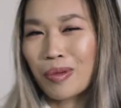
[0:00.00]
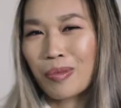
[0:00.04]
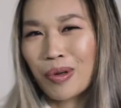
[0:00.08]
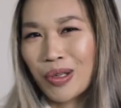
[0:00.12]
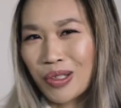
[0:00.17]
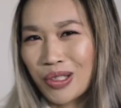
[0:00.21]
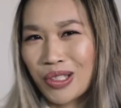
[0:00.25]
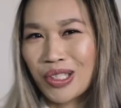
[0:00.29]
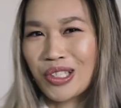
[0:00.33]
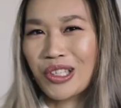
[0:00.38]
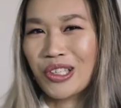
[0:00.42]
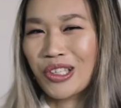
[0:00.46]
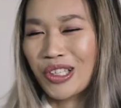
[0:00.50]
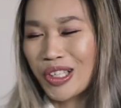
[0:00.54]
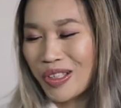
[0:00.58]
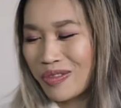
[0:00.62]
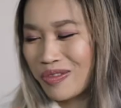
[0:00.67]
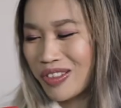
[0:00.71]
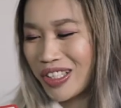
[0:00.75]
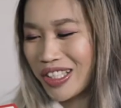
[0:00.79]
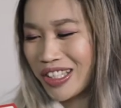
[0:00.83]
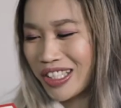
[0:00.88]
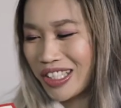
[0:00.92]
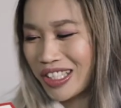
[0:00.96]
the person you're
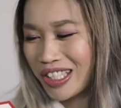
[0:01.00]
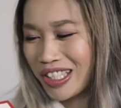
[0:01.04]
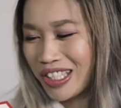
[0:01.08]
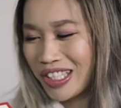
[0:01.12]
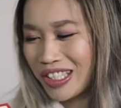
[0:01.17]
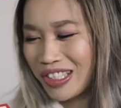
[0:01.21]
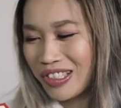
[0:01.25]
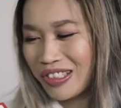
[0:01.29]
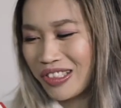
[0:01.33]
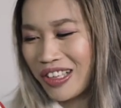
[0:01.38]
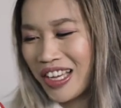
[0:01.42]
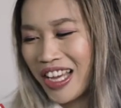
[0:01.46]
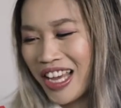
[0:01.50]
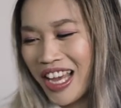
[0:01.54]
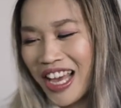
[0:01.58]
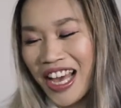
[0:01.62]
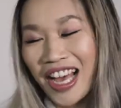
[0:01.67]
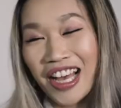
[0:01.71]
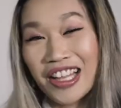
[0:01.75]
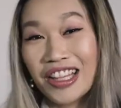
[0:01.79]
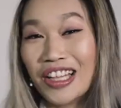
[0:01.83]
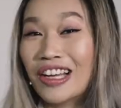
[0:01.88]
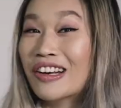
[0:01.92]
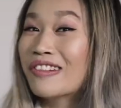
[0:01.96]
gifting this to
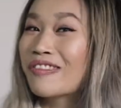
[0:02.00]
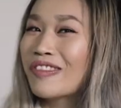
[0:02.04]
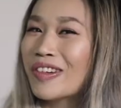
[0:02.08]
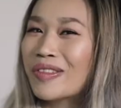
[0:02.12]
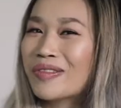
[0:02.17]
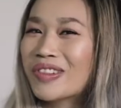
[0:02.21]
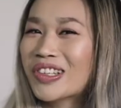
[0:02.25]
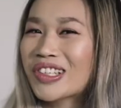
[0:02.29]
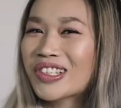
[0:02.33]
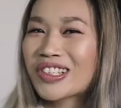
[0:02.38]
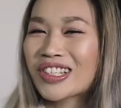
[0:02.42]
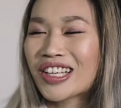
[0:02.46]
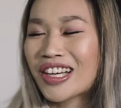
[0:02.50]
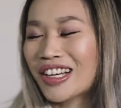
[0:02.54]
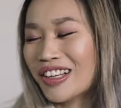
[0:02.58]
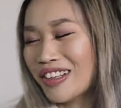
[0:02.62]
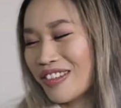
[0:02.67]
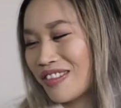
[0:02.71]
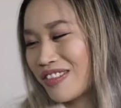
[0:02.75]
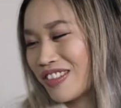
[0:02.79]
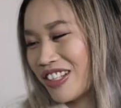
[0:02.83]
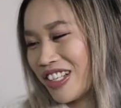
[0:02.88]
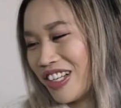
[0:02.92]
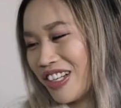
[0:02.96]
and then from
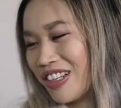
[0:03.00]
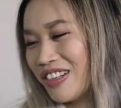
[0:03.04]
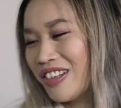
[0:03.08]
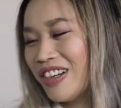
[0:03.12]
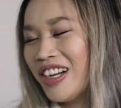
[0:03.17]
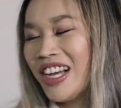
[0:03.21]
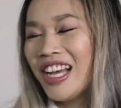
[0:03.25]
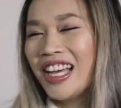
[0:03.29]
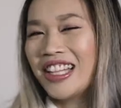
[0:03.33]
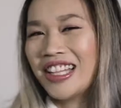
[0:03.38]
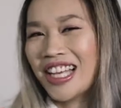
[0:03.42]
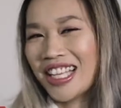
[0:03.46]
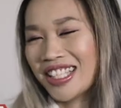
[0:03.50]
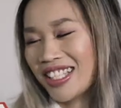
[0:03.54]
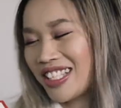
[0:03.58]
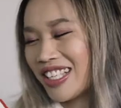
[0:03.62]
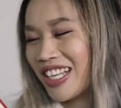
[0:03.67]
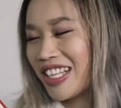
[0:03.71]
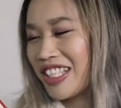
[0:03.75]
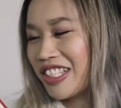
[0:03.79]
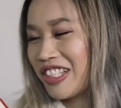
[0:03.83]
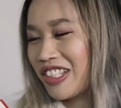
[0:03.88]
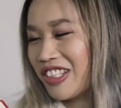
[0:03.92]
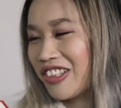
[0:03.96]
yourself. So that's
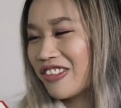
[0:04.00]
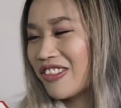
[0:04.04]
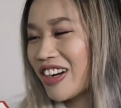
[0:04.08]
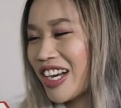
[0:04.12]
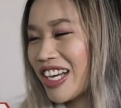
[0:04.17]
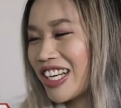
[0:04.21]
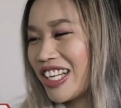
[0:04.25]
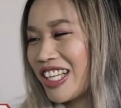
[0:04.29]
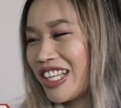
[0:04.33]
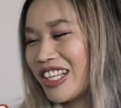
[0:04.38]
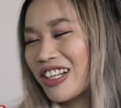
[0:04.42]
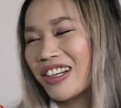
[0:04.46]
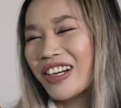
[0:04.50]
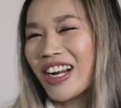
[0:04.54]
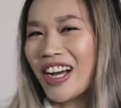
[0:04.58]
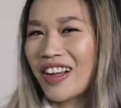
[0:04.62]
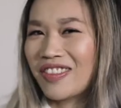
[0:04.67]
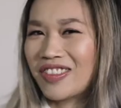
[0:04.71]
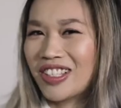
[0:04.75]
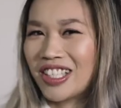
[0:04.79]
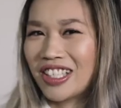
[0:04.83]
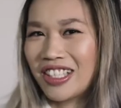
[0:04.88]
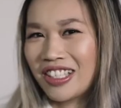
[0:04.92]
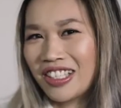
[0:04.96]
nice and ready. You don't
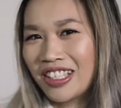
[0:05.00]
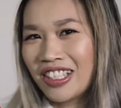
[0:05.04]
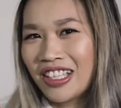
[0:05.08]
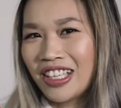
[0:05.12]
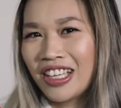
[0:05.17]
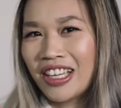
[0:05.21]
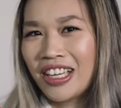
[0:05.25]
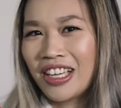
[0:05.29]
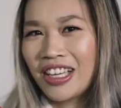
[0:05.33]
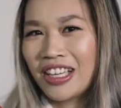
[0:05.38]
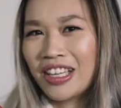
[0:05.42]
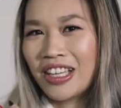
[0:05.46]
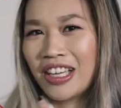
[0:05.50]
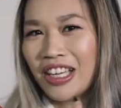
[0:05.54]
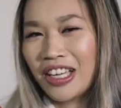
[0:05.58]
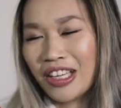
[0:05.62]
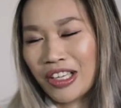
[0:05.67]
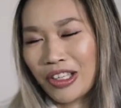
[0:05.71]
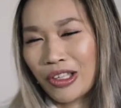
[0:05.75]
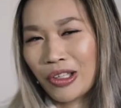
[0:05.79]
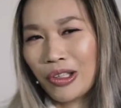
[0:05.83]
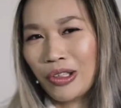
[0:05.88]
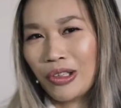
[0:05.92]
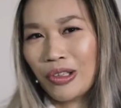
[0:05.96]
have to
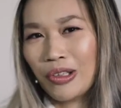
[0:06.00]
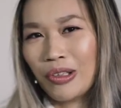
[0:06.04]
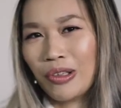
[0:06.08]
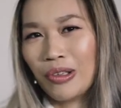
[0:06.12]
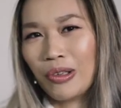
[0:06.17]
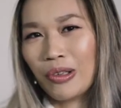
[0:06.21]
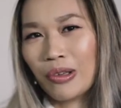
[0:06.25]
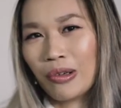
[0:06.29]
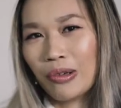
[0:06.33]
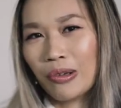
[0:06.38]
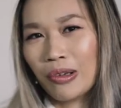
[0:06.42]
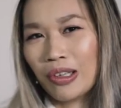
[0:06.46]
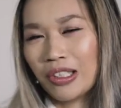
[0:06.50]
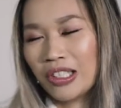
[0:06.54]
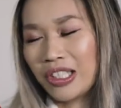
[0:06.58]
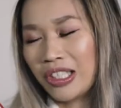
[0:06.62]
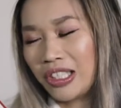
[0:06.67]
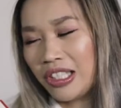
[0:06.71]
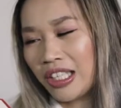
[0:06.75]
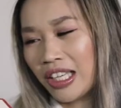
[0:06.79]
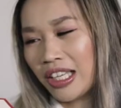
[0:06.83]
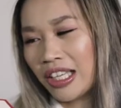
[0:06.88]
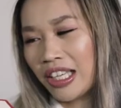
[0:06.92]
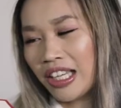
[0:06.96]
include or
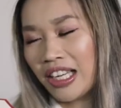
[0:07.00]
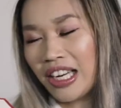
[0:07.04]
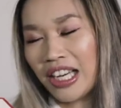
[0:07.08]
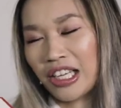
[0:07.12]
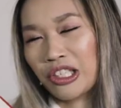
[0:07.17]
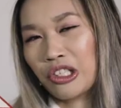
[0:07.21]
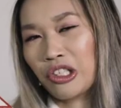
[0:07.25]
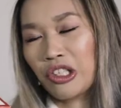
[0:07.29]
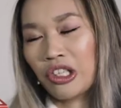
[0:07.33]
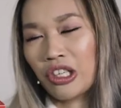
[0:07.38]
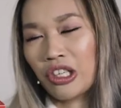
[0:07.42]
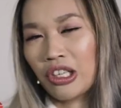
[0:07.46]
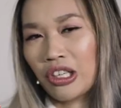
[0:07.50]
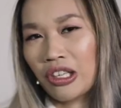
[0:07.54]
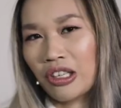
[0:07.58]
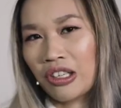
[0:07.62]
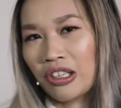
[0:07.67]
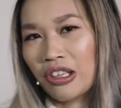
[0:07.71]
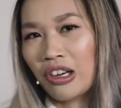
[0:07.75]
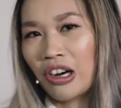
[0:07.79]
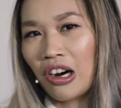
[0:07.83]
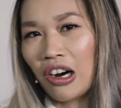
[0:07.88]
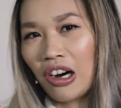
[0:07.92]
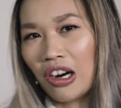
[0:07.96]
stick an extra
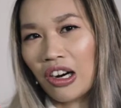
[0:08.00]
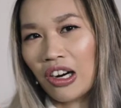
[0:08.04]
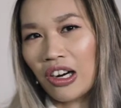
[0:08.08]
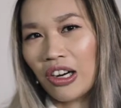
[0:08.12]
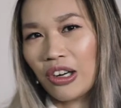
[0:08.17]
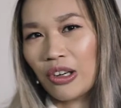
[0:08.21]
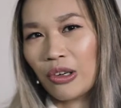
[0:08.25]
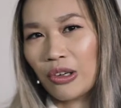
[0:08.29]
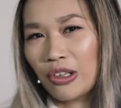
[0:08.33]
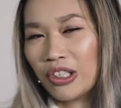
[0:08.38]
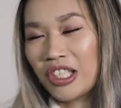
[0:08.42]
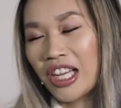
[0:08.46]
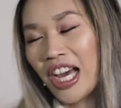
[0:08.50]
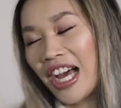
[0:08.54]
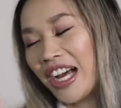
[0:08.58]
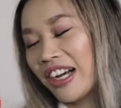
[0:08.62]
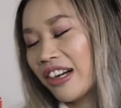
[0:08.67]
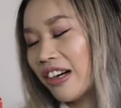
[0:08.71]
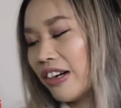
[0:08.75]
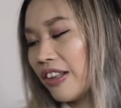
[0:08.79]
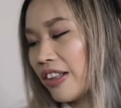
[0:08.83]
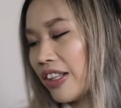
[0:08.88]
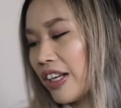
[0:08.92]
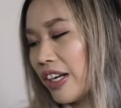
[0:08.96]
card or tag
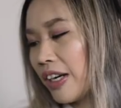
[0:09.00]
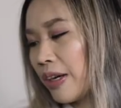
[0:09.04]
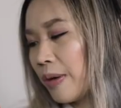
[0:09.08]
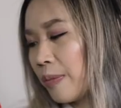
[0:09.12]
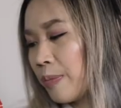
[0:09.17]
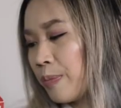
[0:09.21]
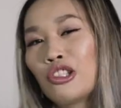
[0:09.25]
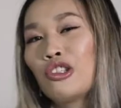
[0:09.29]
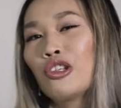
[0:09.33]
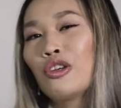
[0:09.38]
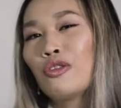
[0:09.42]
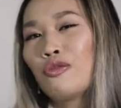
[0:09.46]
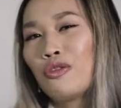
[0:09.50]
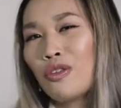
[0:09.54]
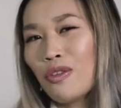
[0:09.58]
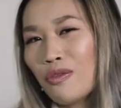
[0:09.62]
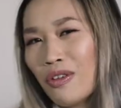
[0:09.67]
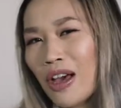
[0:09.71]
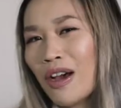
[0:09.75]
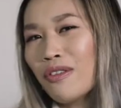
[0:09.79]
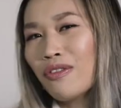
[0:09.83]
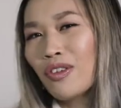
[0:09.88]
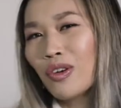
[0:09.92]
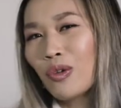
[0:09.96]
on there. So if you've
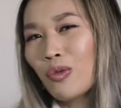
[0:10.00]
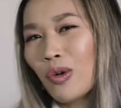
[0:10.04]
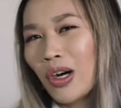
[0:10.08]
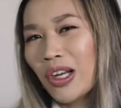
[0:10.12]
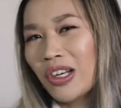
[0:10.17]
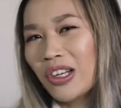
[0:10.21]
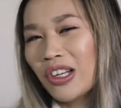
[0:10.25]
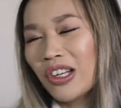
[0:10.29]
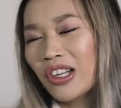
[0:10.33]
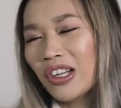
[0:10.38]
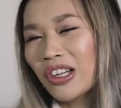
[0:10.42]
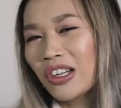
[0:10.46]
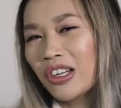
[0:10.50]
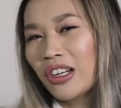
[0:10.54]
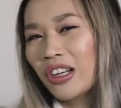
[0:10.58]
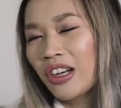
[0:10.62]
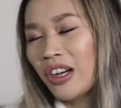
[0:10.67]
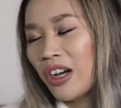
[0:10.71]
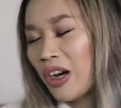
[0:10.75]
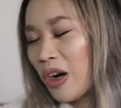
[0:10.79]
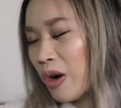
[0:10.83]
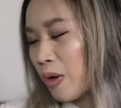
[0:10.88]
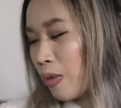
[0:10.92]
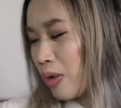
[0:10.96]
ever wondered
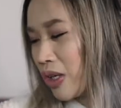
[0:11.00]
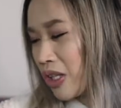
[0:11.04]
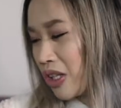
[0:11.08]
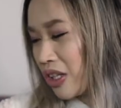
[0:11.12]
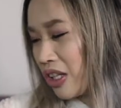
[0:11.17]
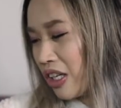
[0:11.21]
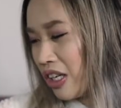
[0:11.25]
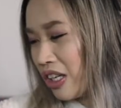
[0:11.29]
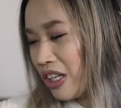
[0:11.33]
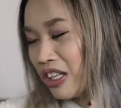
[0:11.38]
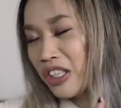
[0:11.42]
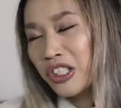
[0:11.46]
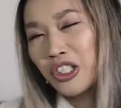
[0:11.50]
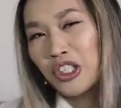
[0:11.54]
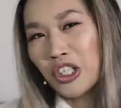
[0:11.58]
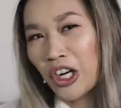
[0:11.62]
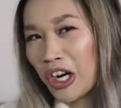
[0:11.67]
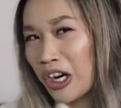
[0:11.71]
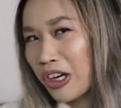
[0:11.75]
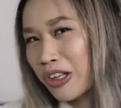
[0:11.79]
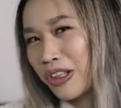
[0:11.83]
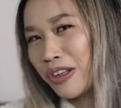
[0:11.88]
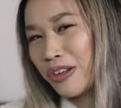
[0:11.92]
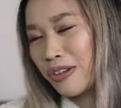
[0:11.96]
what the
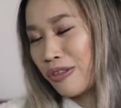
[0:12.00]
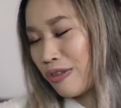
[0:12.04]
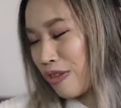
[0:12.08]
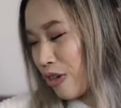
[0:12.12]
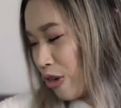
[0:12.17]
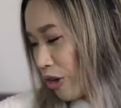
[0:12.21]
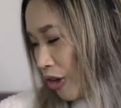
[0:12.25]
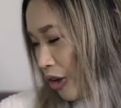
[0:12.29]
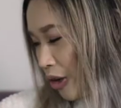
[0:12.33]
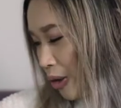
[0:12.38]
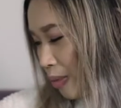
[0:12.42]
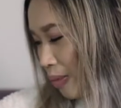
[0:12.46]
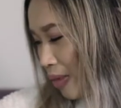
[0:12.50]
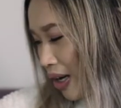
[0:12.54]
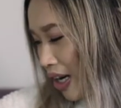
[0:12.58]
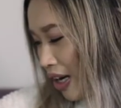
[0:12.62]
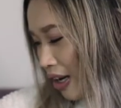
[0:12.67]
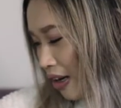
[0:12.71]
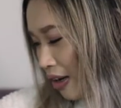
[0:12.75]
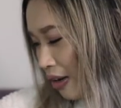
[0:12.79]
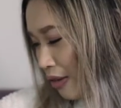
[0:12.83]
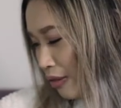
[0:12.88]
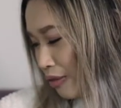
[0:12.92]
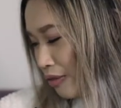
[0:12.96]
chocolate form
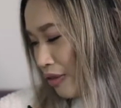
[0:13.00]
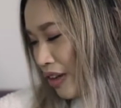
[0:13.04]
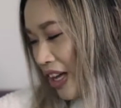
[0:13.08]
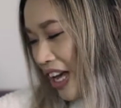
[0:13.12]
of